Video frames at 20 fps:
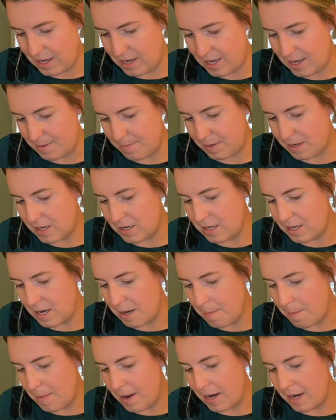I'm gonna
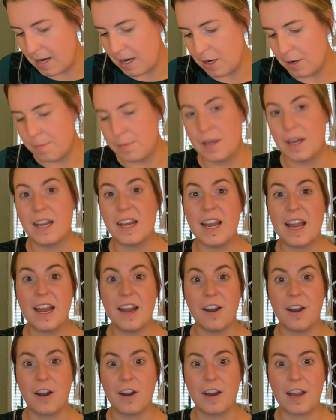name my airplane
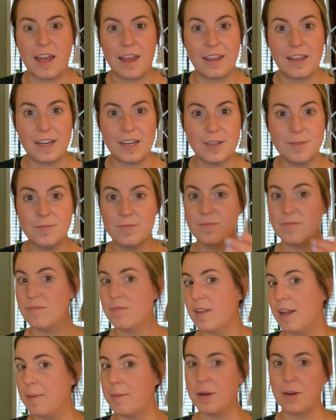Air Kelly,
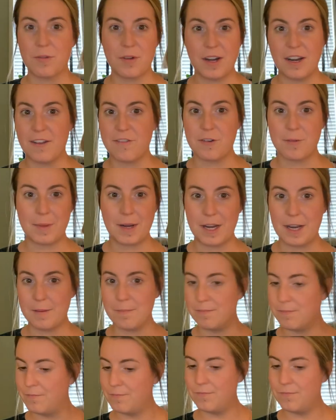naming it right after my name.